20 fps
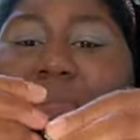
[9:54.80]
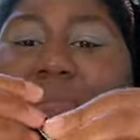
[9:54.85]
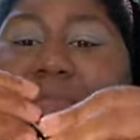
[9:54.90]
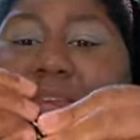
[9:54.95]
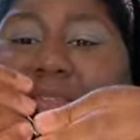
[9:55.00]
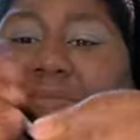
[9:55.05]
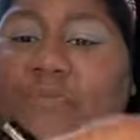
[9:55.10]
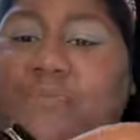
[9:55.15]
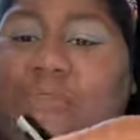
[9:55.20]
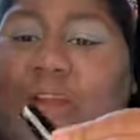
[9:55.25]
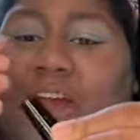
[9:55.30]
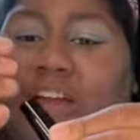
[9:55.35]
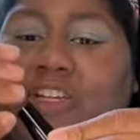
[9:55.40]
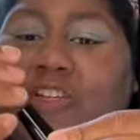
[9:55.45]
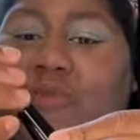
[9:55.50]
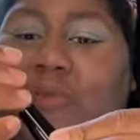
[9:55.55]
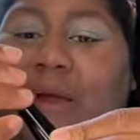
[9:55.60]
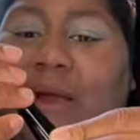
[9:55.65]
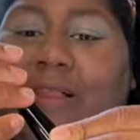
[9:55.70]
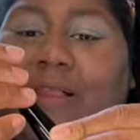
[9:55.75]
this
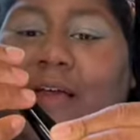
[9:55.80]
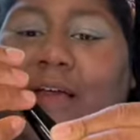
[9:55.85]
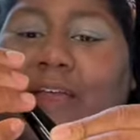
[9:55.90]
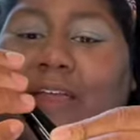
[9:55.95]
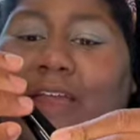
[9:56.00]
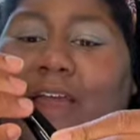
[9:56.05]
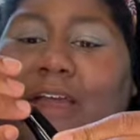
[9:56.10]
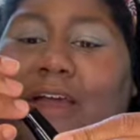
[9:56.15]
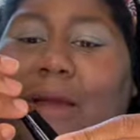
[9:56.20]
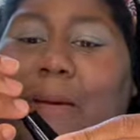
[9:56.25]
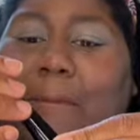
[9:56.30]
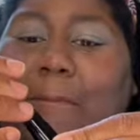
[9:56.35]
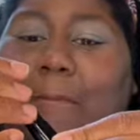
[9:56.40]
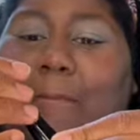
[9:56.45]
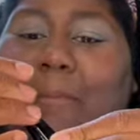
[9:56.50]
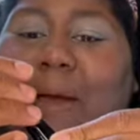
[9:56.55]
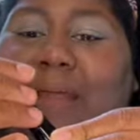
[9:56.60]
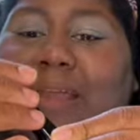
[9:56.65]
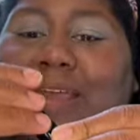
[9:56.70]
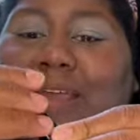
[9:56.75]
brush by, like,
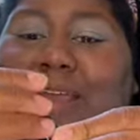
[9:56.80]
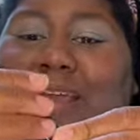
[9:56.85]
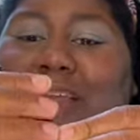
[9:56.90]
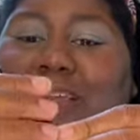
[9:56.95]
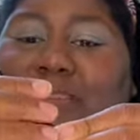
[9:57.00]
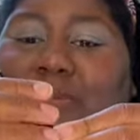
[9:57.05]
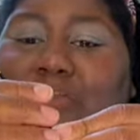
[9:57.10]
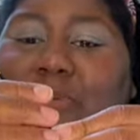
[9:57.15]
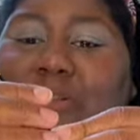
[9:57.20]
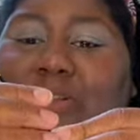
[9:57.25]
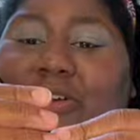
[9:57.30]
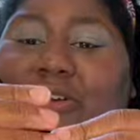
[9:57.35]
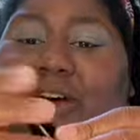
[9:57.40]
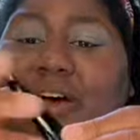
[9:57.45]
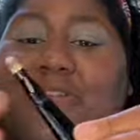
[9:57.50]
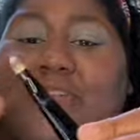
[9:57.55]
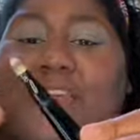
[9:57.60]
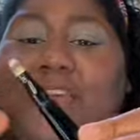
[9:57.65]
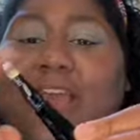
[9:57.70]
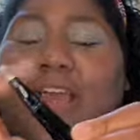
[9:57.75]
biting it to pull it
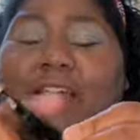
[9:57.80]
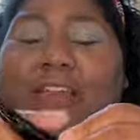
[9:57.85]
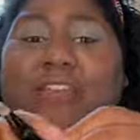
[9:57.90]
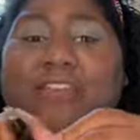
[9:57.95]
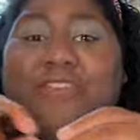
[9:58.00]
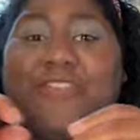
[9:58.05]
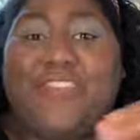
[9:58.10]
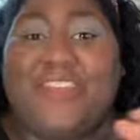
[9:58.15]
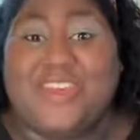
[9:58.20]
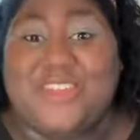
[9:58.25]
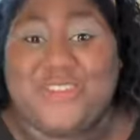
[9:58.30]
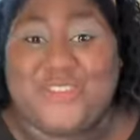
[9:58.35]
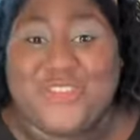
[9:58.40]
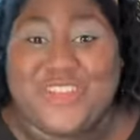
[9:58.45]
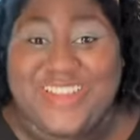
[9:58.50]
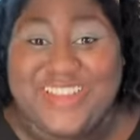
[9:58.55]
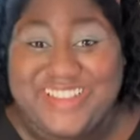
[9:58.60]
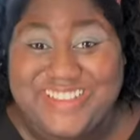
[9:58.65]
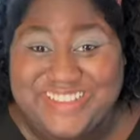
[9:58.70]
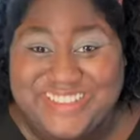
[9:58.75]
off the end of the other
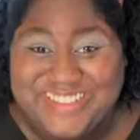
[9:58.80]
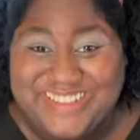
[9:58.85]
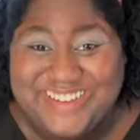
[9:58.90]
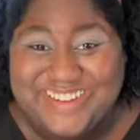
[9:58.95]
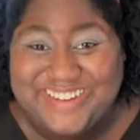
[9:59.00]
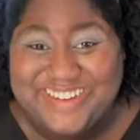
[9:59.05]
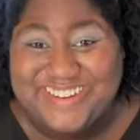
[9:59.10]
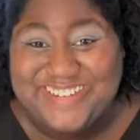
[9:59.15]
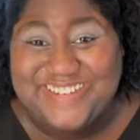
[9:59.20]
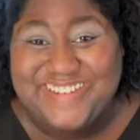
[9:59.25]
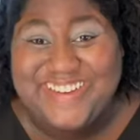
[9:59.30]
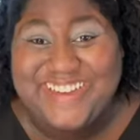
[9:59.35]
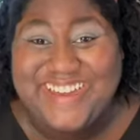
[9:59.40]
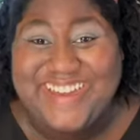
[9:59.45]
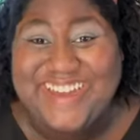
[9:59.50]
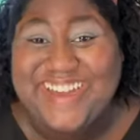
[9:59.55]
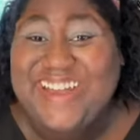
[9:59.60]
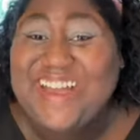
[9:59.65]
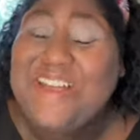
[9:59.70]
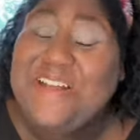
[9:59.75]
things.
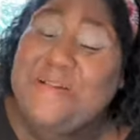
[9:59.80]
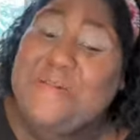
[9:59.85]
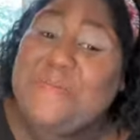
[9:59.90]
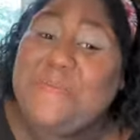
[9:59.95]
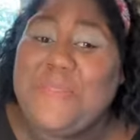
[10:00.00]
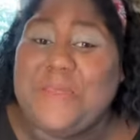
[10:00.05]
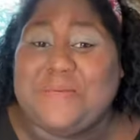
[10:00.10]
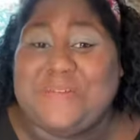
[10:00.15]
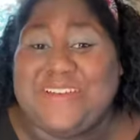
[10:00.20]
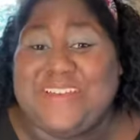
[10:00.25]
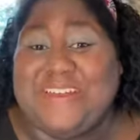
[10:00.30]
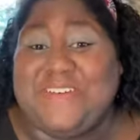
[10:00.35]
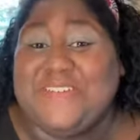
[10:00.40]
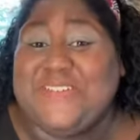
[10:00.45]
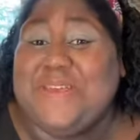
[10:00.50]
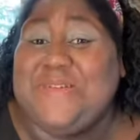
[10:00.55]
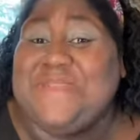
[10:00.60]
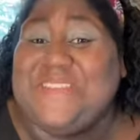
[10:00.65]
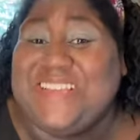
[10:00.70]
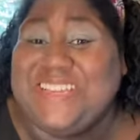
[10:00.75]
That might have
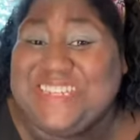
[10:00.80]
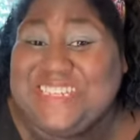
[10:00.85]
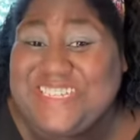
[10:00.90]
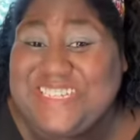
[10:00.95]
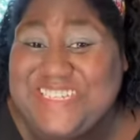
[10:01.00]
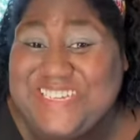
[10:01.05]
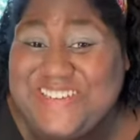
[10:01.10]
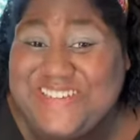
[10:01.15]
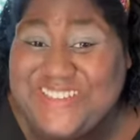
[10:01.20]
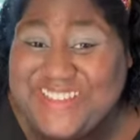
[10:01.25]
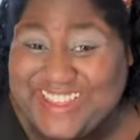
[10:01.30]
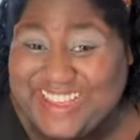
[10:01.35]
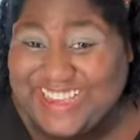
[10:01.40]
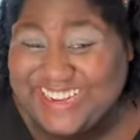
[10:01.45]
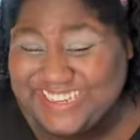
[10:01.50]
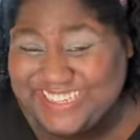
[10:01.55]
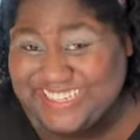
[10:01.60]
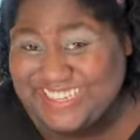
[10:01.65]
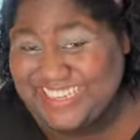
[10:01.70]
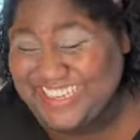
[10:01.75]
something to do with
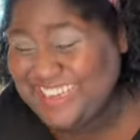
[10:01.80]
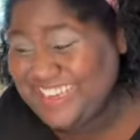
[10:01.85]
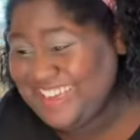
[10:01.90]
it.